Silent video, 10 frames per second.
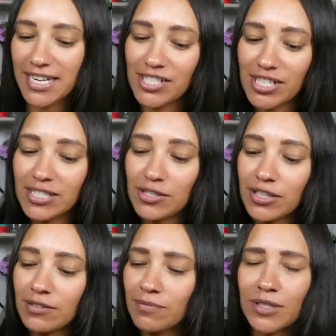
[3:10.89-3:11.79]
And it's just
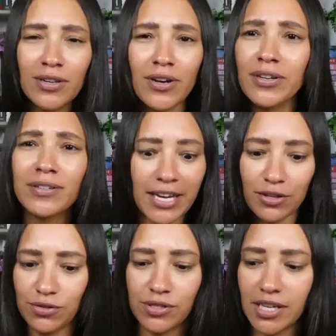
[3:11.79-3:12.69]
to, you know, get
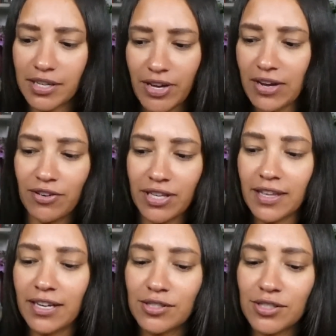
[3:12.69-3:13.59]
use out of everything.